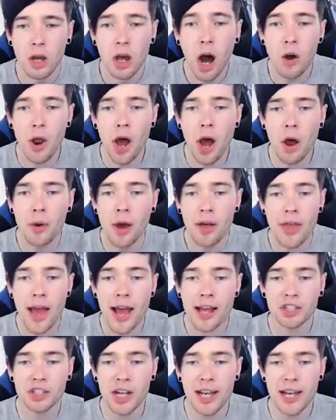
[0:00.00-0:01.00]
Oh, no.
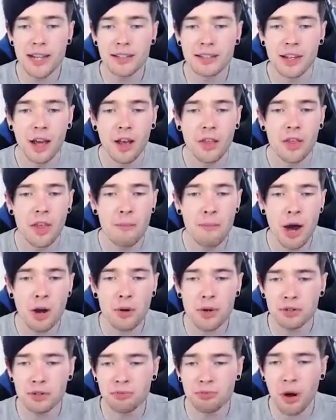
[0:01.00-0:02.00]
There she is. The
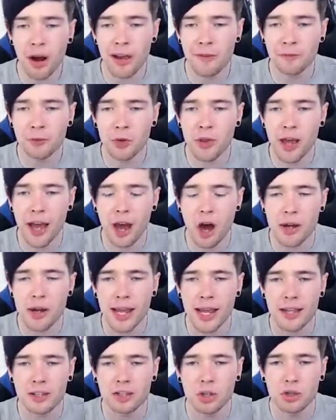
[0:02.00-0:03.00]
murderer's right through there.
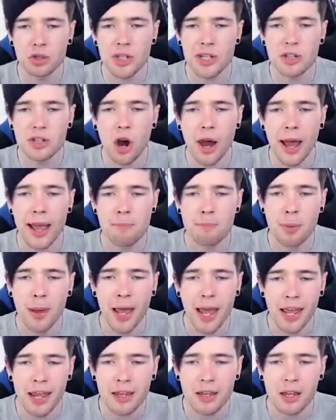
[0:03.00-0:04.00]
Okay, so she's got a
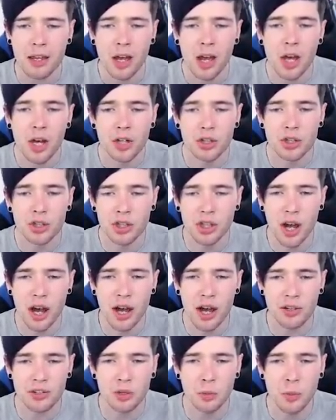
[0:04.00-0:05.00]
pink
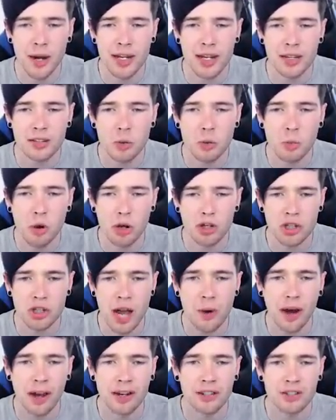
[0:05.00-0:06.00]
shirt. So we need to watch
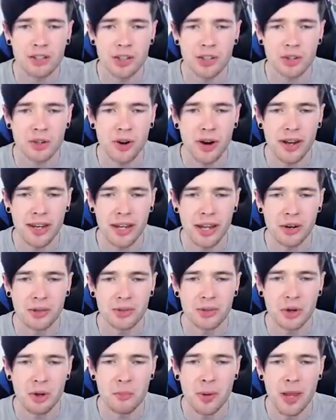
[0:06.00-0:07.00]
out. I just saw her kill
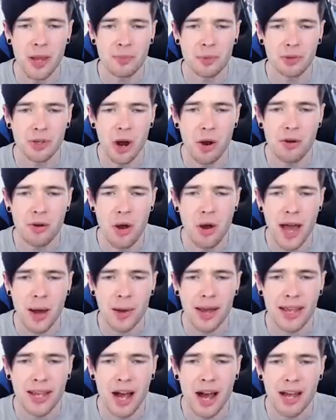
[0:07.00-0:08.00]
two people. Don't go that
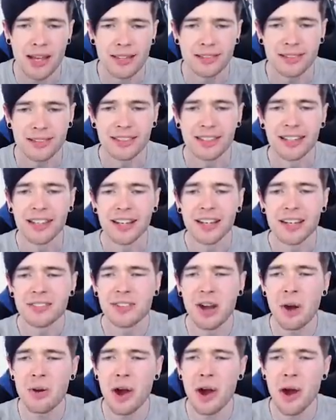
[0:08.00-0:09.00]
way, guys.
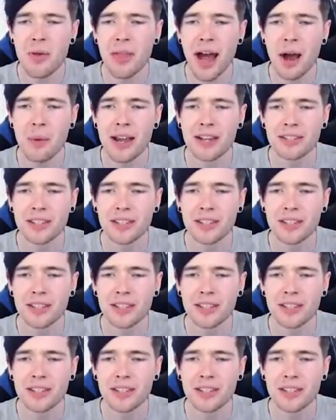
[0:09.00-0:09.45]
Don't go that way.